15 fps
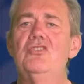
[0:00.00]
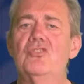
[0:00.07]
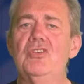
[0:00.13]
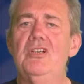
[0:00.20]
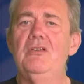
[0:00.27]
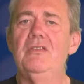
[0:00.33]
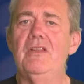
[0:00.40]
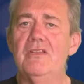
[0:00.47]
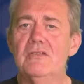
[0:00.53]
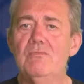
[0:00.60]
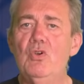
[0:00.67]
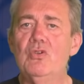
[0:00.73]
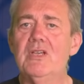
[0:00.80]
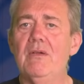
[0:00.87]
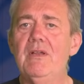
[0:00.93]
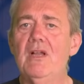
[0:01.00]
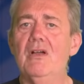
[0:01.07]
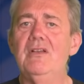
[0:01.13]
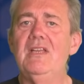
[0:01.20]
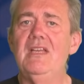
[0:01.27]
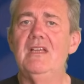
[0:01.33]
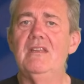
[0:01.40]
true that there's more going
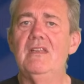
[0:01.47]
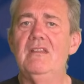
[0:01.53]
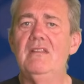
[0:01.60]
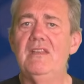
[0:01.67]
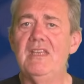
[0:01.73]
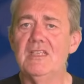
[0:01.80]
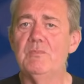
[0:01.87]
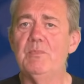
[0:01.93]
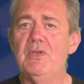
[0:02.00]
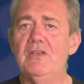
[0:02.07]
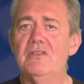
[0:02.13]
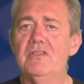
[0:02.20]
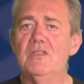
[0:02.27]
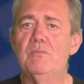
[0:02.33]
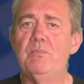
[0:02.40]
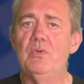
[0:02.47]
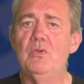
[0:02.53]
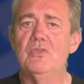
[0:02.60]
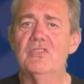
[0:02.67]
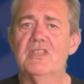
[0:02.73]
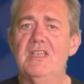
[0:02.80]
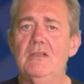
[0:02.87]
on here than this person's
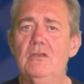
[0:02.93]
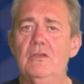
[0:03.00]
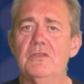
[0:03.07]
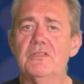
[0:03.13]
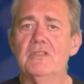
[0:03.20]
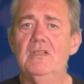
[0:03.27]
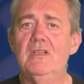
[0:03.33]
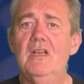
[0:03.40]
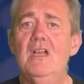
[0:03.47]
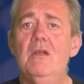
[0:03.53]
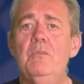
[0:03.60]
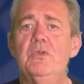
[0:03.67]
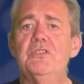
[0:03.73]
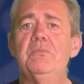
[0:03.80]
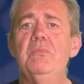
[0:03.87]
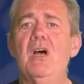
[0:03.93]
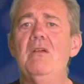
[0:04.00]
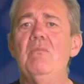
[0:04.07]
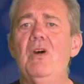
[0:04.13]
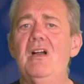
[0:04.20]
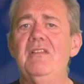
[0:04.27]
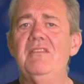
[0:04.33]
poor skills. But to my
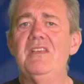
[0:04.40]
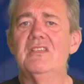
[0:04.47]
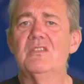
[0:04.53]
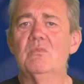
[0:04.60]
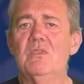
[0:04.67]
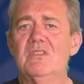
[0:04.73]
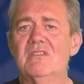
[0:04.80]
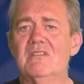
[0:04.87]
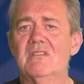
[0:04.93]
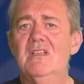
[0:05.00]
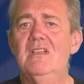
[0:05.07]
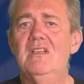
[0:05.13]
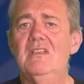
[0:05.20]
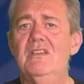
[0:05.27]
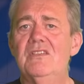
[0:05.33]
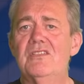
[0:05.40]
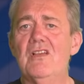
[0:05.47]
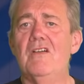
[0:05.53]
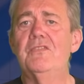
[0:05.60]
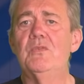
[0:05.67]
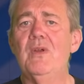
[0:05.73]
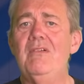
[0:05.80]
mind, this was the
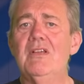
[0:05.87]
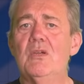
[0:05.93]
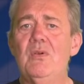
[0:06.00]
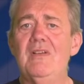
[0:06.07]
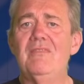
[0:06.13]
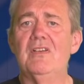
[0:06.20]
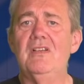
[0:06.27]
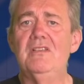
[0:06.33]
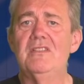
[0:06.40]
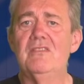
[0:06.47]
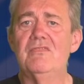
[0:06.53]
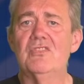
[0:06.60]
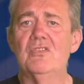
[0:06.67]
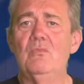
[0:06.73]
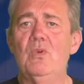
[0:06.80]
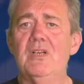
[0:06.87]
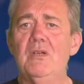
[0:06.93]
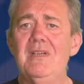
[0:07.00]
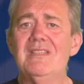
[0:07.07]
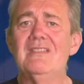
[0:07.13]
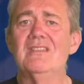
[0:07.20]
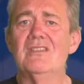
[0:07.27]
software equivalent of someone
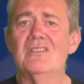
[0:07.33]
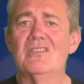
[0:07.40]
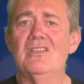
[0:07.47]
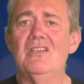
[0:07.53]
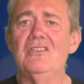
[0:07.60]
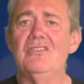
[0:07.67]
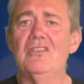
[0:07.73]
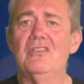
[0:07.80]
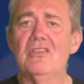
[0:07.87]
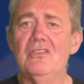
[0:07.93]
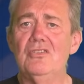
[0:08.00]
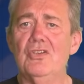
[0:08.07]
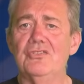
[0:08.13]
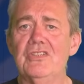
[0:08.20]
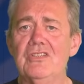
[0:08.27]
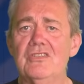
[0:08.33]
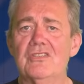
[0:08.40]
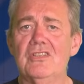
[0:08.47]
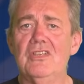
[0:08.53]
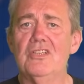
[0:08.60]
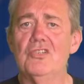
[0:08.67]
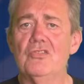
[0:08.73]
who isn't a surgeon conducting
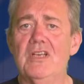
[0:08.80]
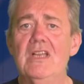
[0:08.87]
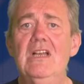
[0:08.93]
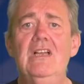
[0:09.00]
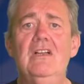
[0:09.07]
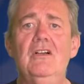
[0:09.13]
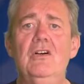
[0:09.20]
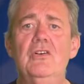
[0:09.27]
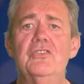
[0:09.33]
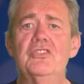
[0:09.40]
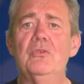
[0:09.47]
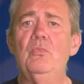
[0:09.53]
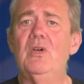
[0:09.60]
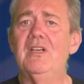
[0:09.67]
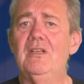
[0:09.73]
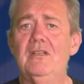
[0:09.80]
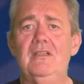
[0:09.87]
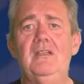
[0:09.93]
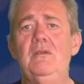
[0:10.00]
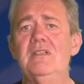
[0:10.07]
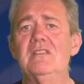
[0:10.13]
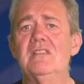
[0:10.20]
surgery, or someone
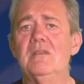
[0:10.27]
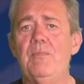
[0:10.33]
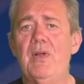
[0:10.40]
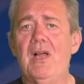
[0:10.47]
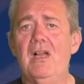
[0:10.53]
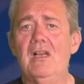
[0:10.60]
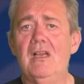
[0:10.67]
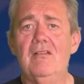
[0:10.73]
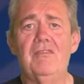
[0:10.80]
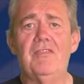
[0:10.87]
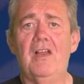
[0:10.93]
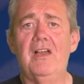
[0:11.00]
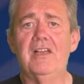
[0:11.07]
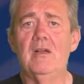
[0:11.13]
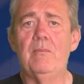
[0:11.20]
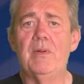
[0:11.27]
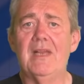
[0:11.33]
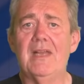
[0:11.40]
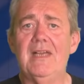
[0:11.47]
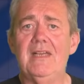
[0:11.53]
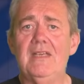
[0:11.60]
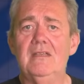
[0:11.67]
who isn't a pilot flying a
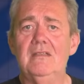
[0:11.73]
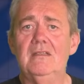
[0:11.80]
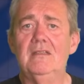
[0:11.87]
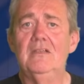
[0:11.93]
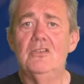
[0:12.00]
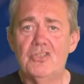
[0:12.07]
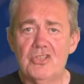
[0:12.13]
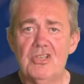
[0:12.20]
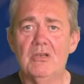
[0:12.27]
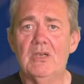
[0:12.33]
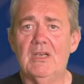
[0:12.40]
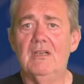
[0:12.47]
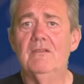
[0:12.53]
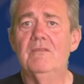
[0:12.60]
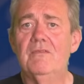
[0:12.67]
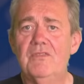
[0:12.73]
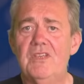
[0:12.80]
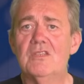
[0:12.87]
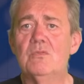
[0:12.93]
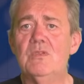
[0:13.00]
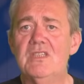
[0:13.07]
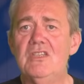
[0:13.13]
plane. Sure,
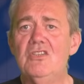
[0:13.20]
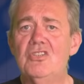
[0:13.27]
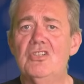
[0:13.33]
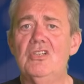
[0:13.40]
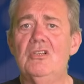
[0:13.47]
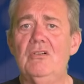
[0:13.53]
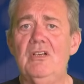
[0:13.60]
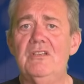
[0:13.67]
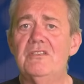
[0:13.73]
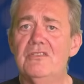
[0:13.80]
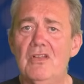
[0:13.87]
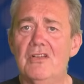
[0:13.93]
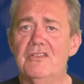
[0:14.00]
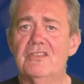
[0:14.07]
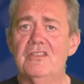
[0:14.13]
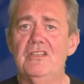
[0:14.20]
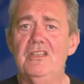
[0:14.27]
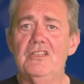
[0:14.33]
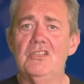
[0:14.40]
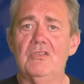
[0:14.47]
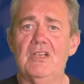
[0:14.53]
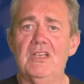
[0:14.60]
this was insurance, not
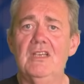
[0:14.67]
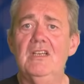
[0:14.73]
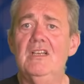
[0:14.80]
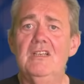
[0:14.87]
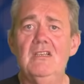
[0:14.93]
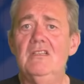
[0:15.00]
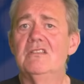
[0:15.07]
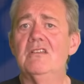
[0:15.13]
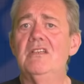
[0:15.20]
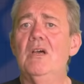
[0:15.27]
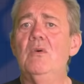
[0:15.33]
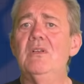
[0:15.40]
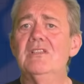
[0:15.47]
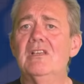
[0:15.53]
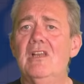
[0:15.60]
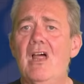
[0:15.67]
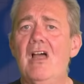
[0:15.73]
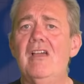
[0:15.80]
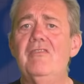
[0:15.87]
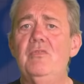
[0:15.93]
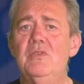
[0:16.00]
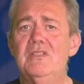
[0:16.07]
surgery. So no one's
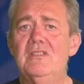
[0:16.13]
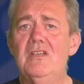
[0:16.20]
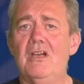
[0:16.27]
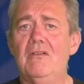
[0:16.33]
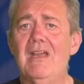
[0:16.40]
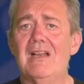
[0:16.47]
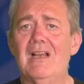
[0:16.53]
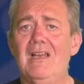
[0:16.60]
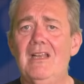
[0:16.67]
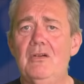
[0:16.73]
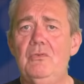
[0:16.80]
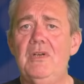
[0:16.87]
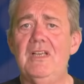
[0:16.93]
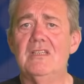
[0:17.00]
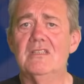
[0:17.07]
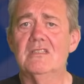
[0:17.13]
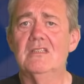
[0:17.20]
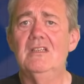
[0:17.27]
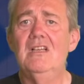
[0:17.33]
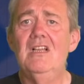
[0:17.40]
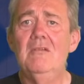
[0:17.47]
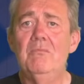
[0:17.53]
life was directly at risk.
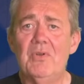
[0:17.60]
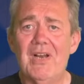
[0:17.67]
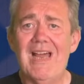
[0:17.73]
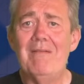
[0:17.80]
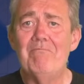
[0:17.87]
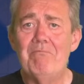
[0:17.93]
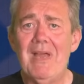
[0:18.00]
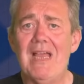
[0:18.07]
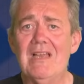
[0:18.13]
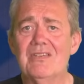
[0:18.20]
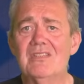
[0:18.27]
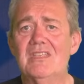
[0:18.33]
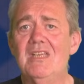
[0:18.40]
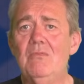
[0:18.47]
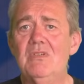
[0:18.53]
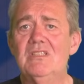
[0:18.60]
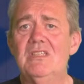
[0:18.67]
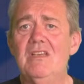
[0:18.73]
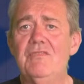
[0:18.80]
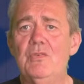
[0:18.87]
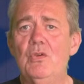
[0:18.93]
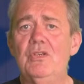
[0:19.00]
But at best, he was
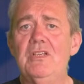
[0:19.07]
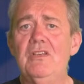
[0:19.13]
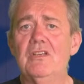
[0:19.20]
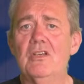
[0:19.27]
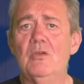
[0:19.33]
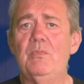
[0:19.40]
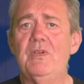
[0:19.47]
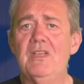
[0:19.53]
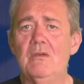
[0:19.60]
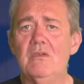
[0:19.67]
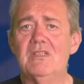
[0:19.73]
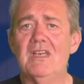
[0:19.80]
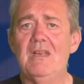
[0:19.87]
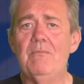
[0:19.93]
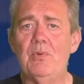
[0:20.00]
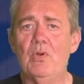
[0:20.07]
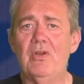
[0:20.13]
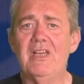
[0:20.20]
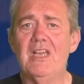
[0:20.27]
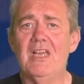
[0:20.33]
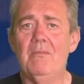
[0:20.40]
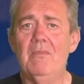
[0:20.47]
defrauding the company that was then
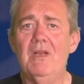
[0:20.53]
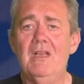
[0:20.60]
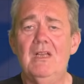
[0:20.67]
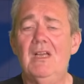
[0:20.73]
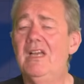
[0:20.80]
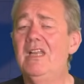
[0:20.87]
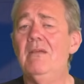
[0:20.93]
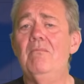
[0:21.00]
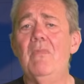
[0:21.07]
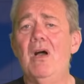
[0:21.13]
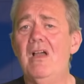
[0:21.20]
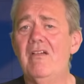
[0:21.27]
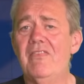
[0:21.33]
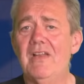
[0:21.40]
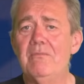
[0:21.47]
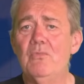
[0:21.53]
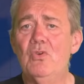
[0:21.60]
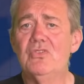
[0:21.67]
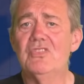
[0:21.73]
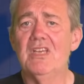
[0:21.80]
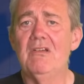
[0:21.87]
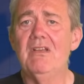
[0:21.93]
employing him. And it might have had more
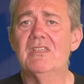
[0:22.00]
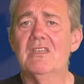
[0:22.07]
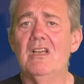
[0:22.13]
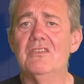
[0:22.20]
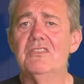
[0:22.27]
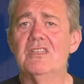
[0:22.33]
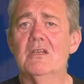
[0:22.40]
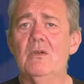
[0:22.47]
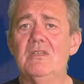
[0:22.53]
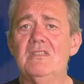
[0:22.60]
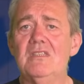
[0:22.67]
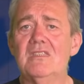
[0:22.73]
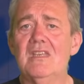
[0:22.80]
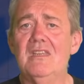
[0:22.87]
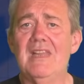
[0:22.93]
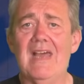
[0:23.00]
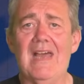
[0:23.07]
serious consequences than